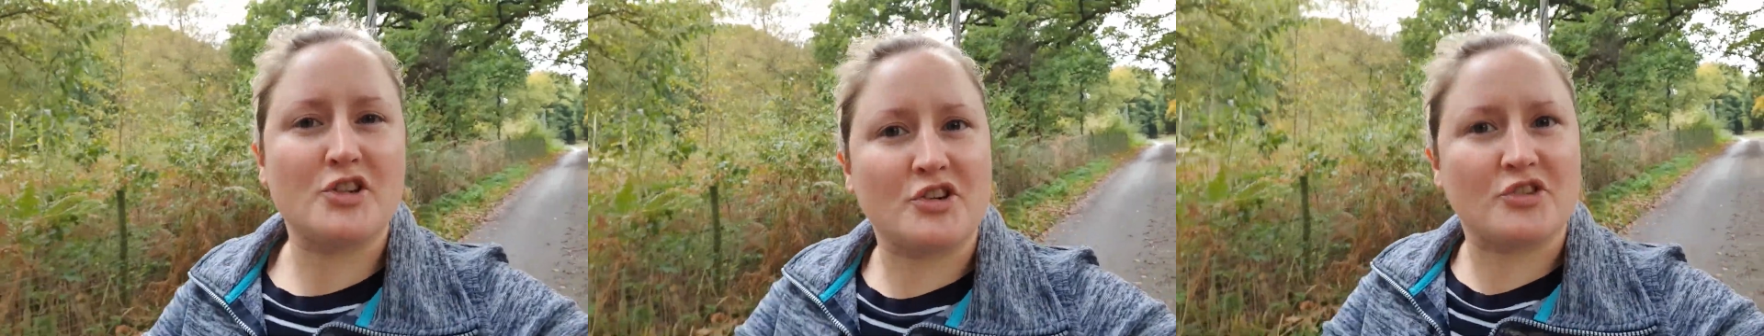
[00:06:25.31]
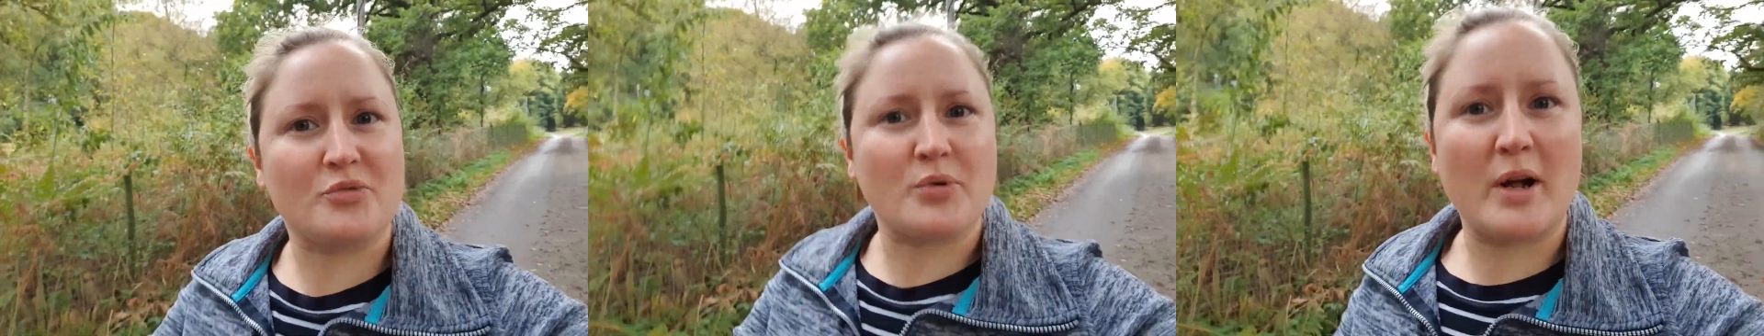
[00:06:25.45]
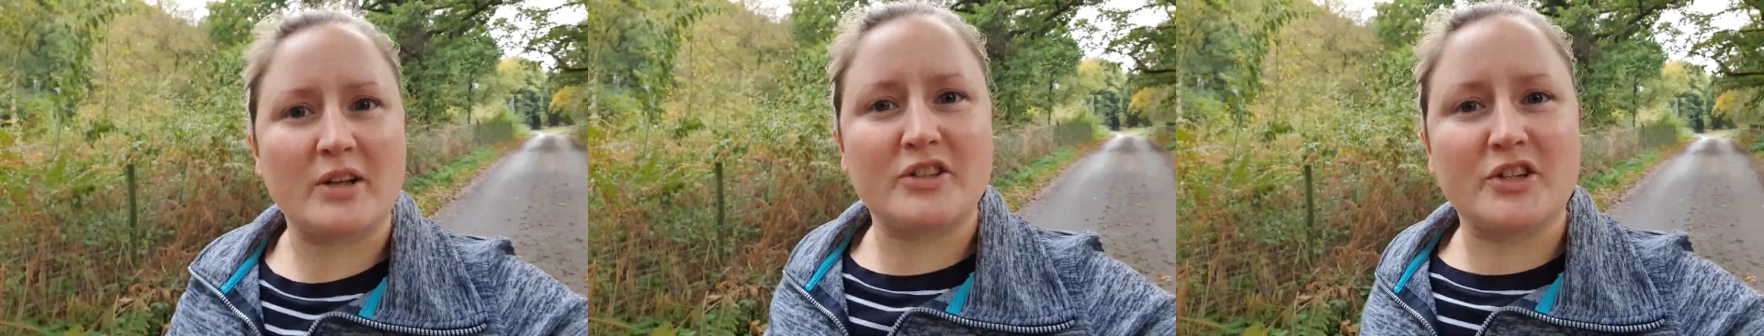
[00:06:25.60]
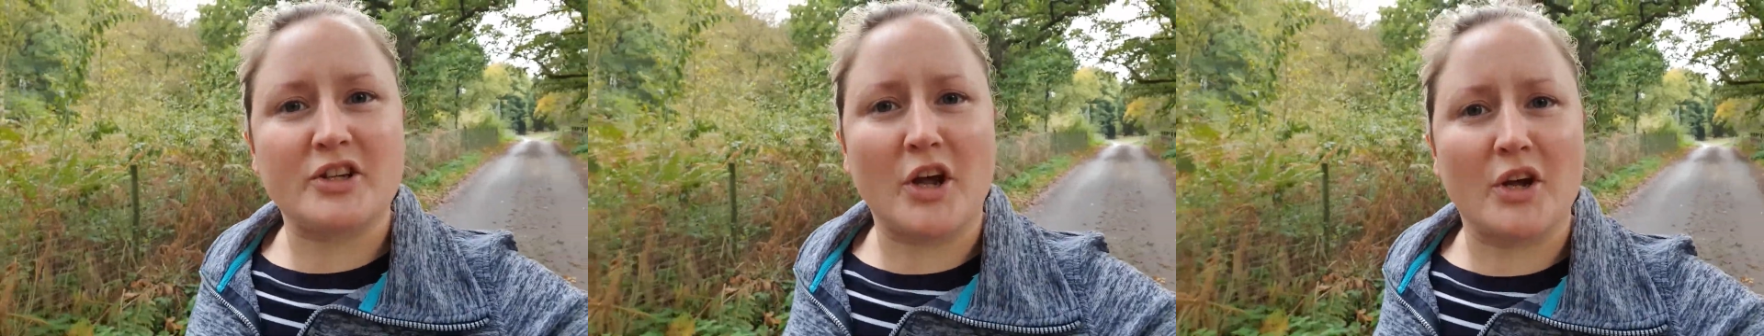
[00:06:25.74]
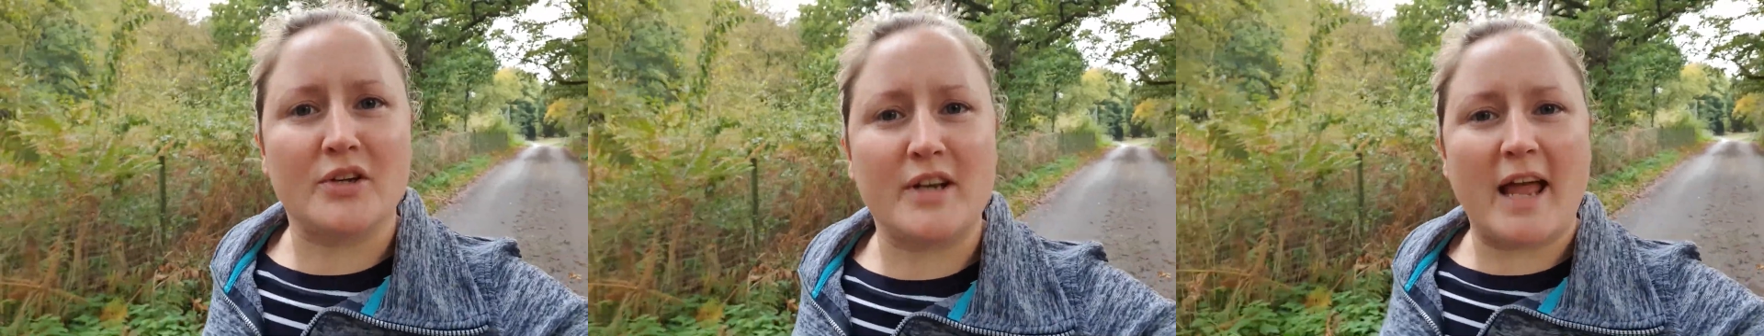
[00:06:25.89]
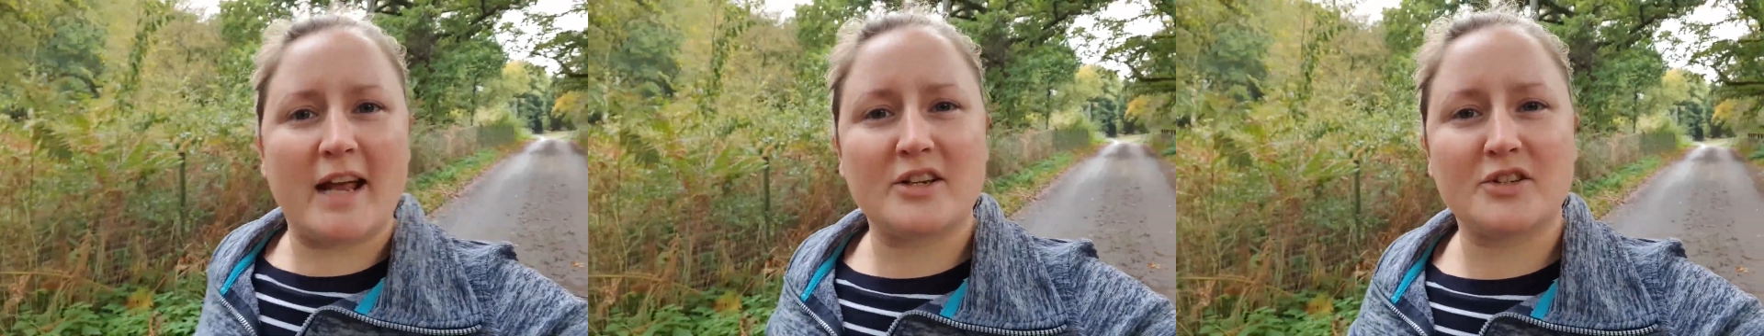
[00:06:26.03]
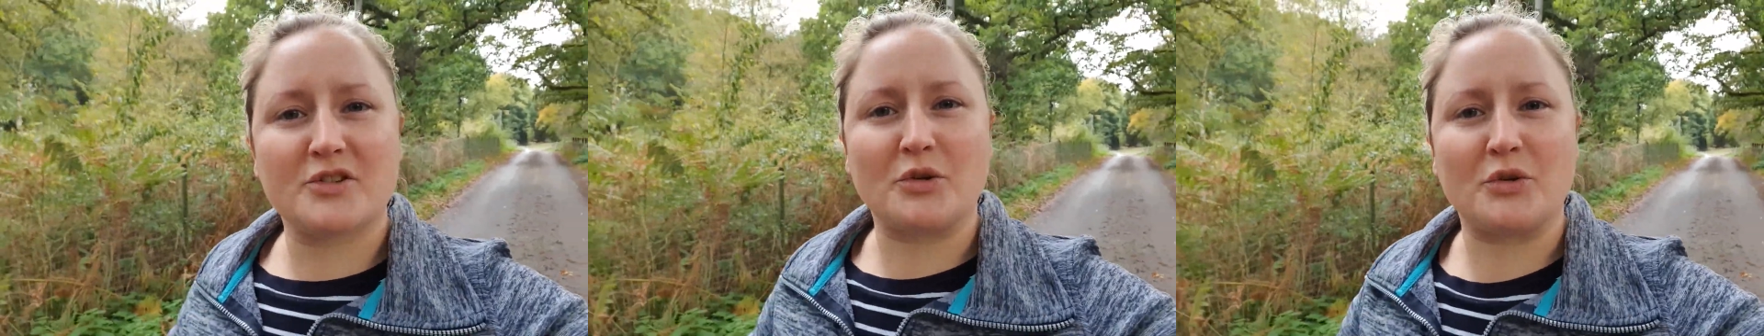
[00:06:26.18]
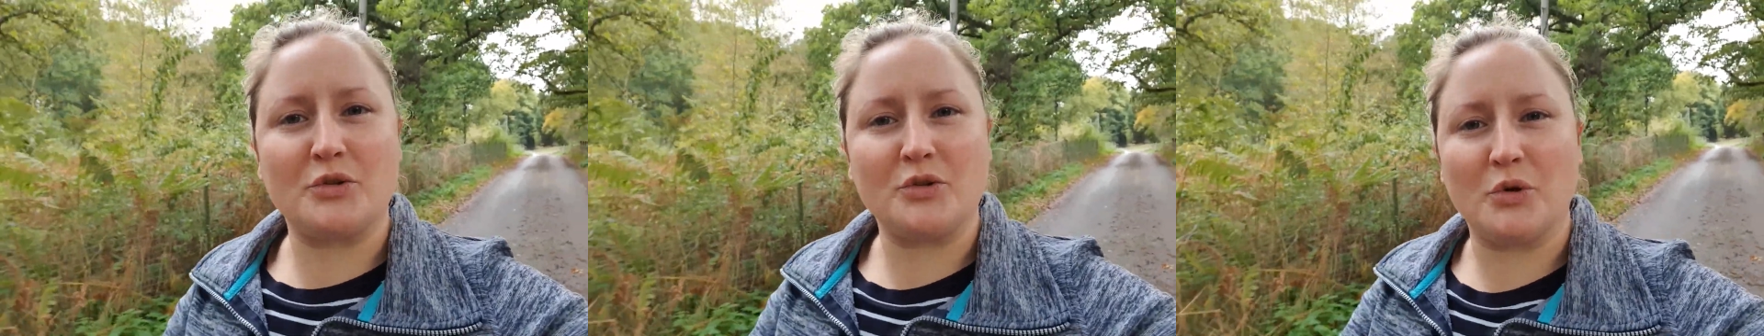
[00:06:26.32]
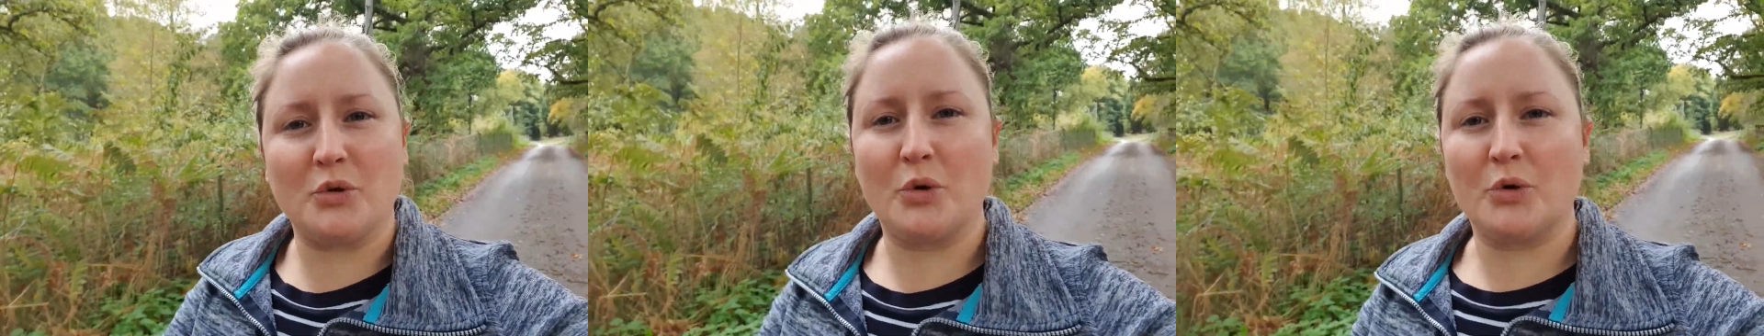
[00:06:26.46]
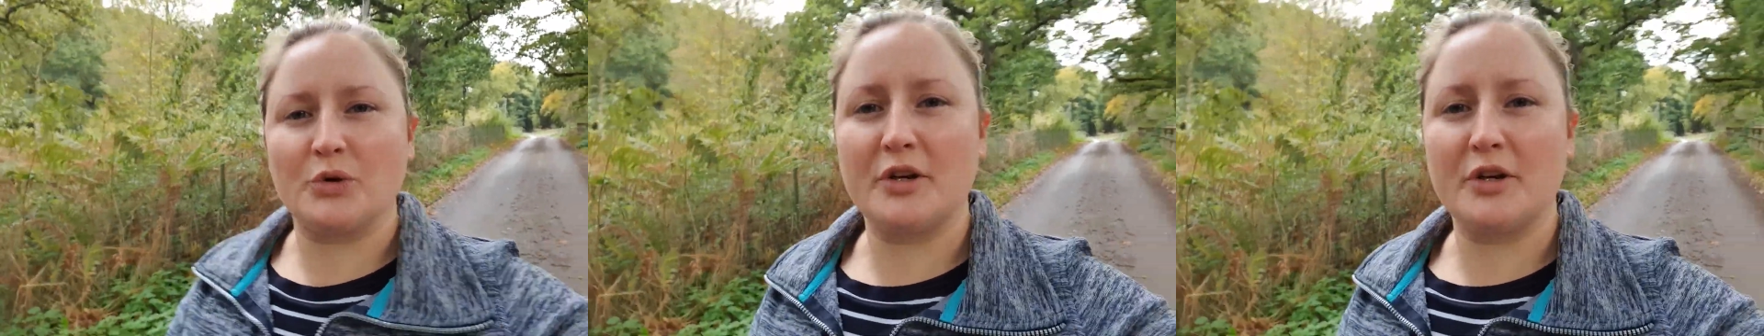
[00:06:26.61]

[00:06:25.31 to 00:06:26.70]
of where to go next on your